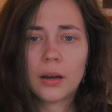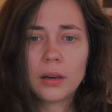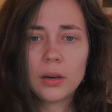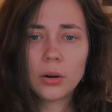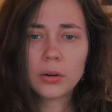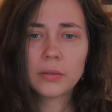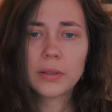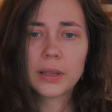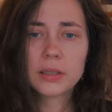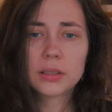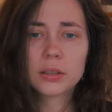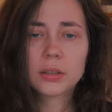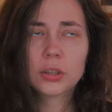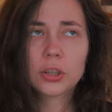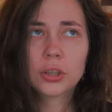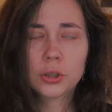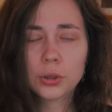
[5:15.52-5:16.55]
lot of
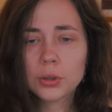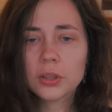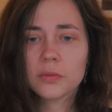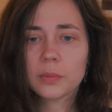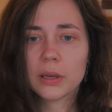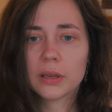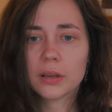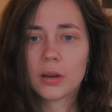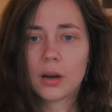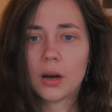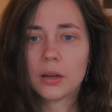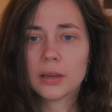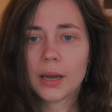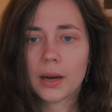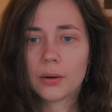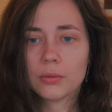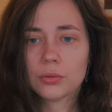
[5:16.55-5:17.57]
this could have been cut
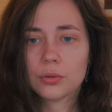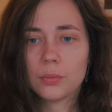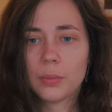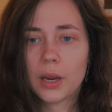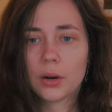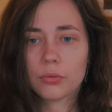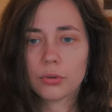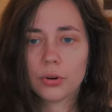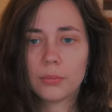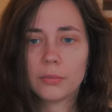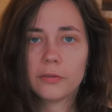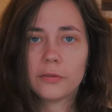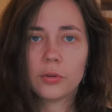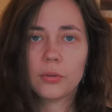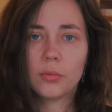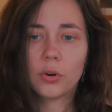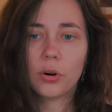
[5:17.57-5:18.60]
out to make room
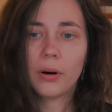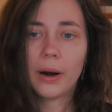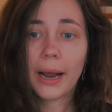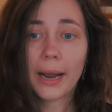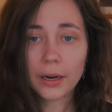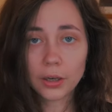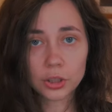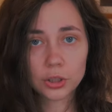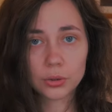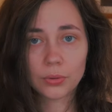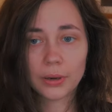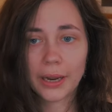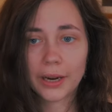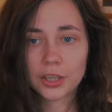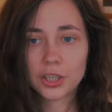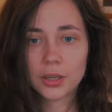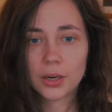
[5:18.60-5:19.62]
for more actual
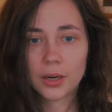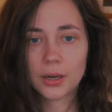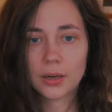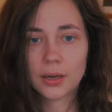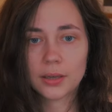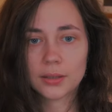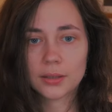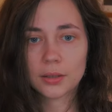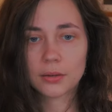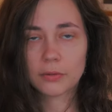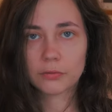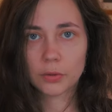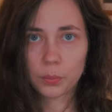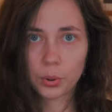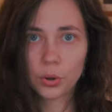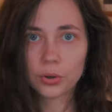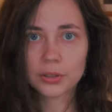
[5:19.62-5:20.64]
action instead of
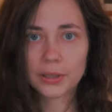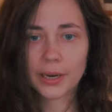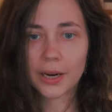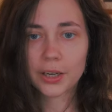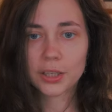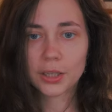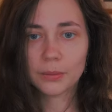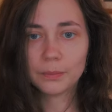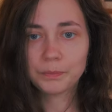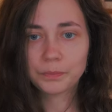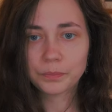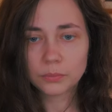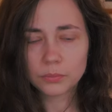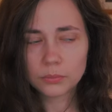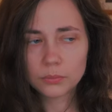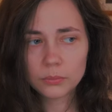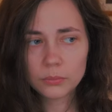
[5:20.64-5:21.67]
reported action.
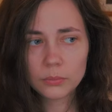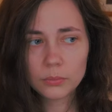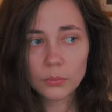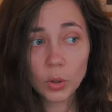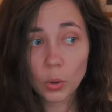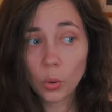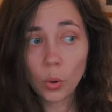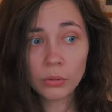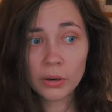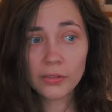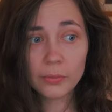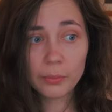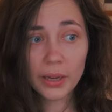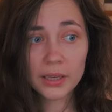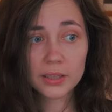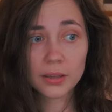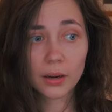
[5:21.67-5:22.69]
Or even
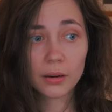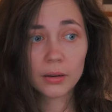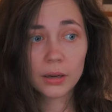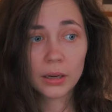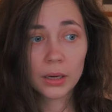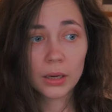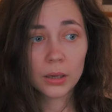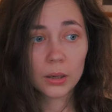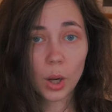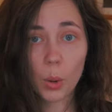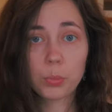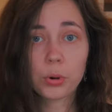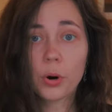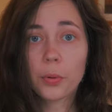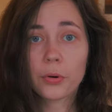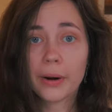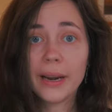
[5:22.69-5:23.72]
better, a
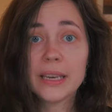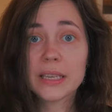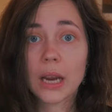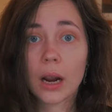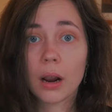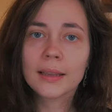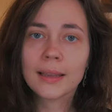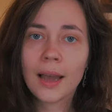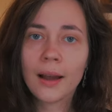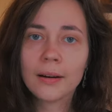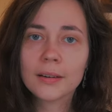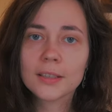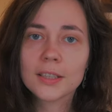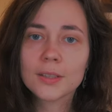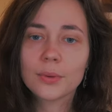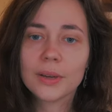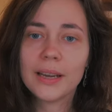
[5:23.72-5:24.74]
proper ending.
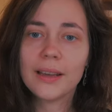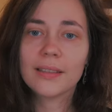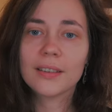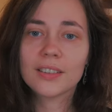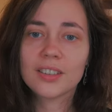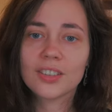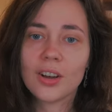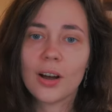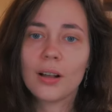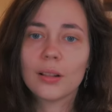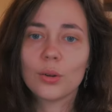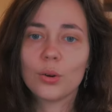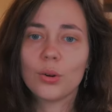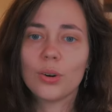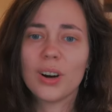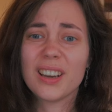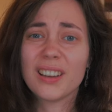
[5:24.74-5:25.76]
Characters were either dull
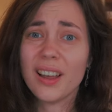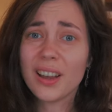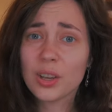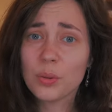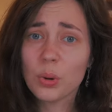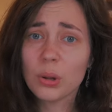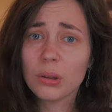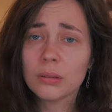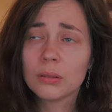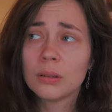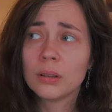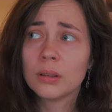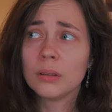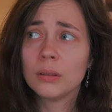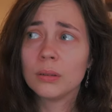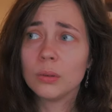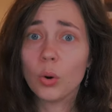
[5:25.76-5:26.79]
or unlikable,
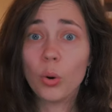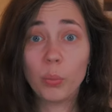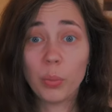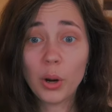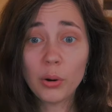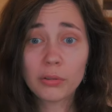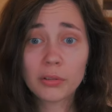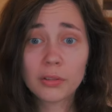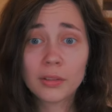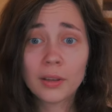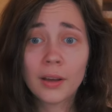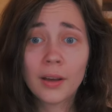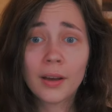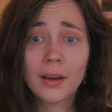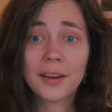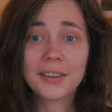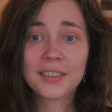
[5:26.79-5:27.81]
or both.
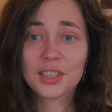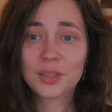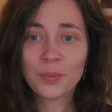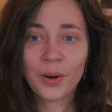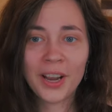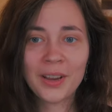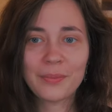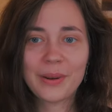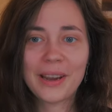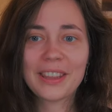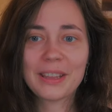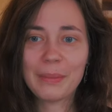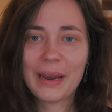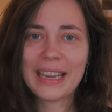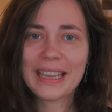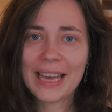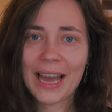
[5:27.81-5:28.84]
Despite being the
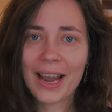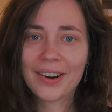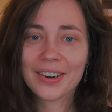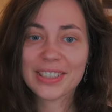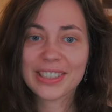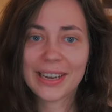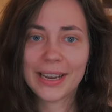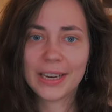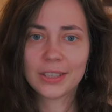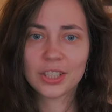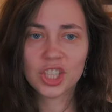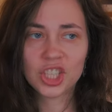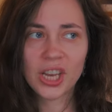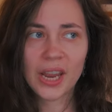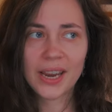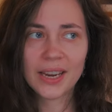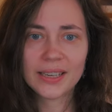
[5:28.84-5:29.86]
main character and
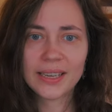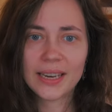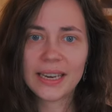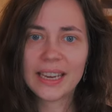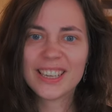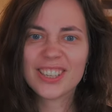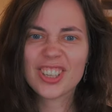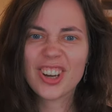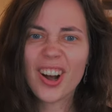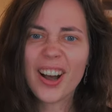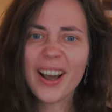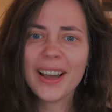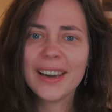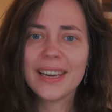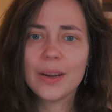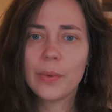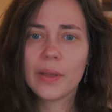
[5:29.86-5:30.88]
staying nearly
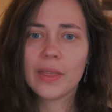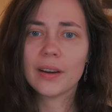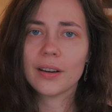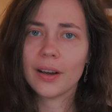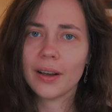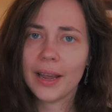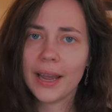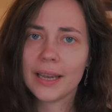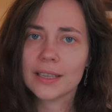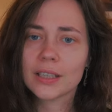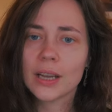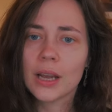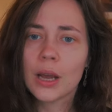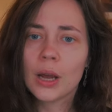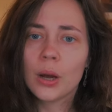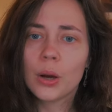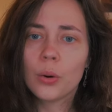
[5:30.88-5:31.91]
entirely within her head,
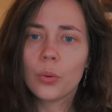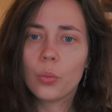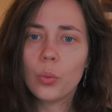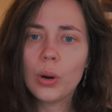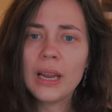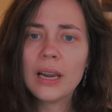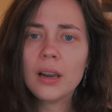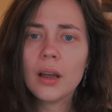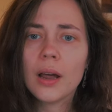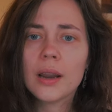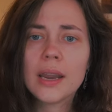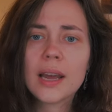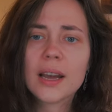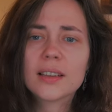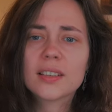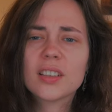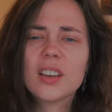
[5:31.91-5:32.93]
we learn
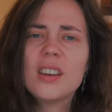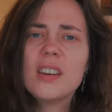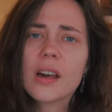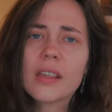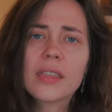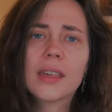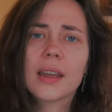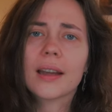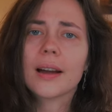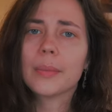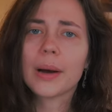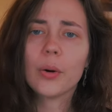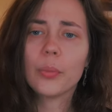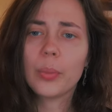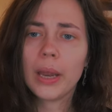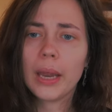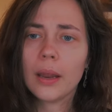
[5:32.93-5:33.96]
next to nothing
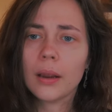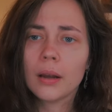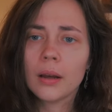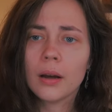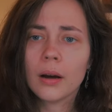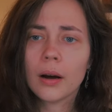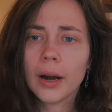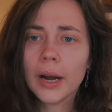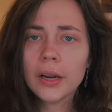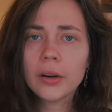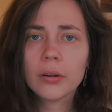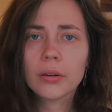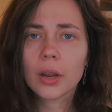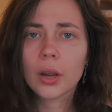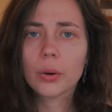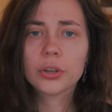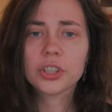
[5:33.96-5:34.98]
about Bea. I
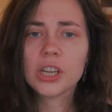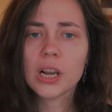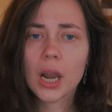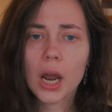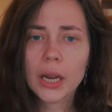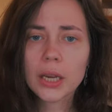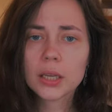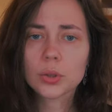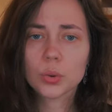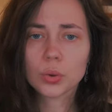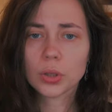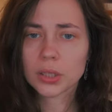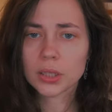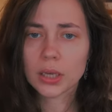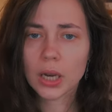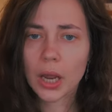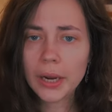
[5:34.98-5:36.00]
don't know what she likes or
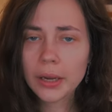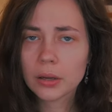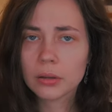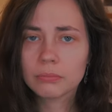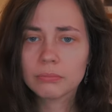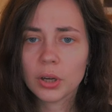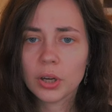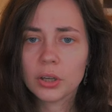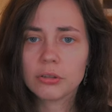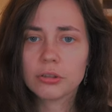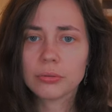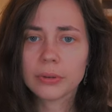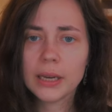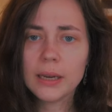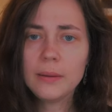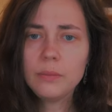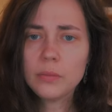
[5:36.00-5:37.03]
doesn't like, her
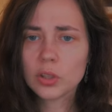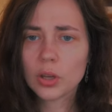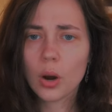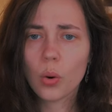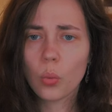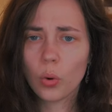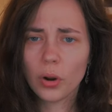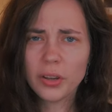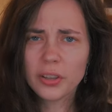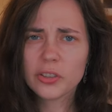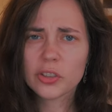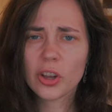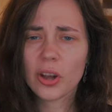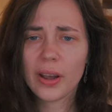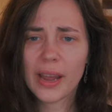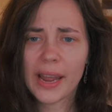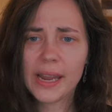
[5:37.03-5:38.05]
dreams, her wants,
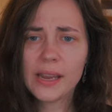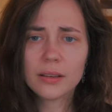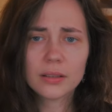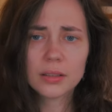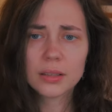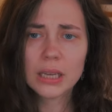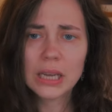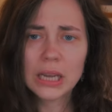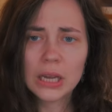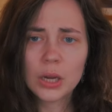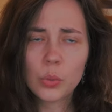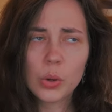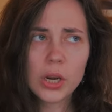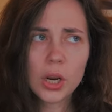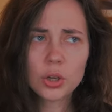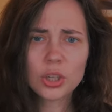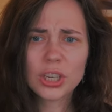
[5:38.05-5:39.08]
her hates.
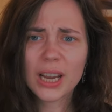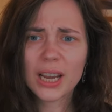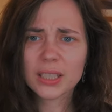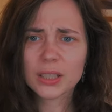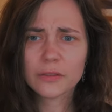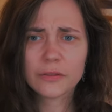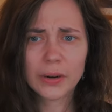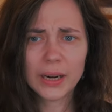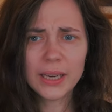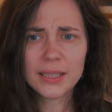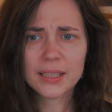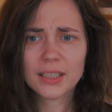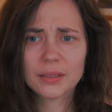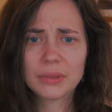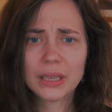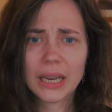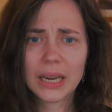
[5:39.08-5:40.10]
We know she has friends at
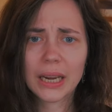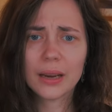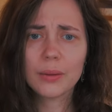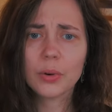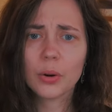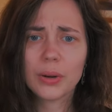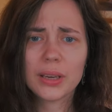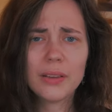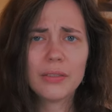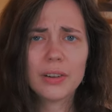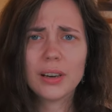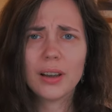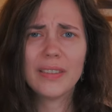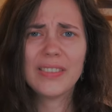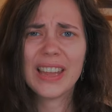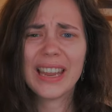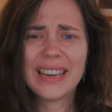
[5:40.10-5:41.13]
the beginning, but we never
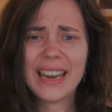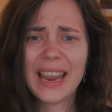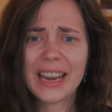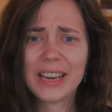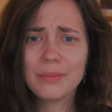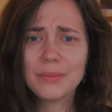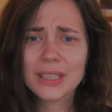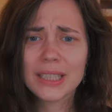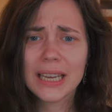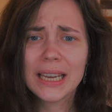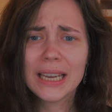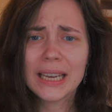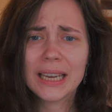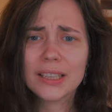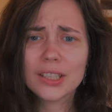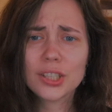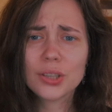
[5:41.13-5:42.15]
learn their names,
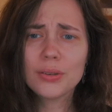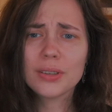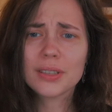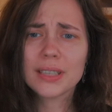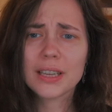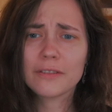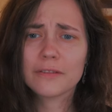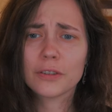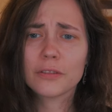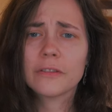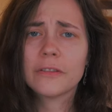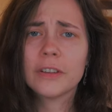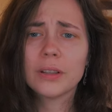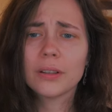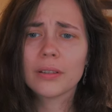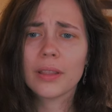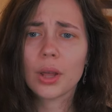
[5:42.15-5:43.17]
and as soon as they
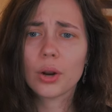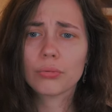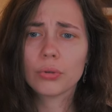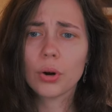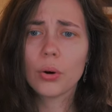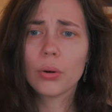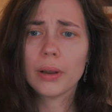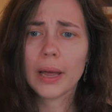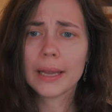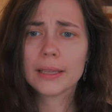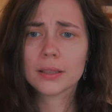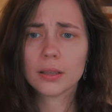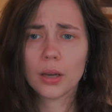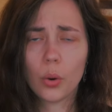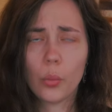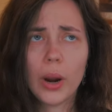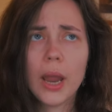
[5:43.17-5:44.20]
fulfill their role as
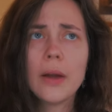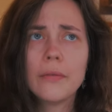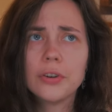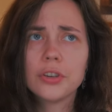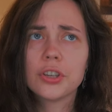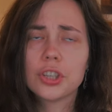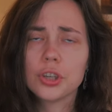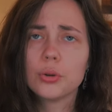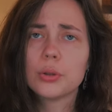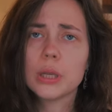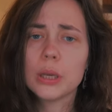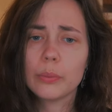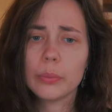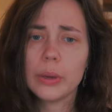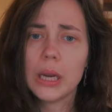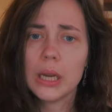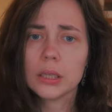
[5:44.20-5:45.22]
a way of introducing
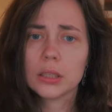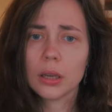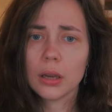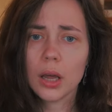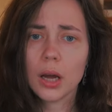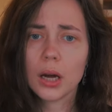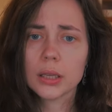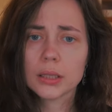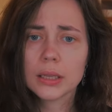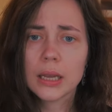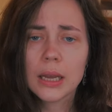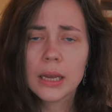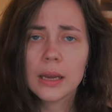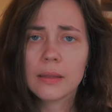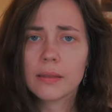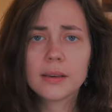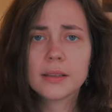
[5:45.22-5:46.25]
Bea to Lars,
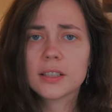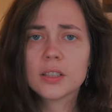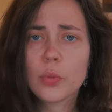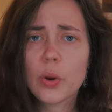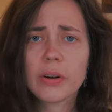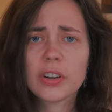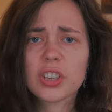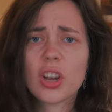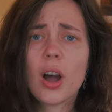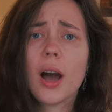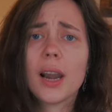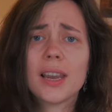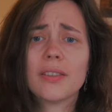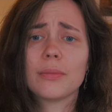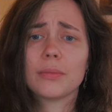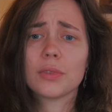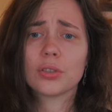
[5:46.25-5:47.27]
they disappear
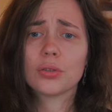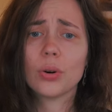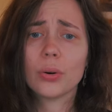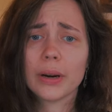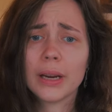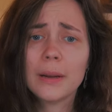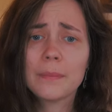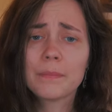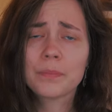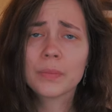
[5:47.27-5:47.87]
entirely from the story.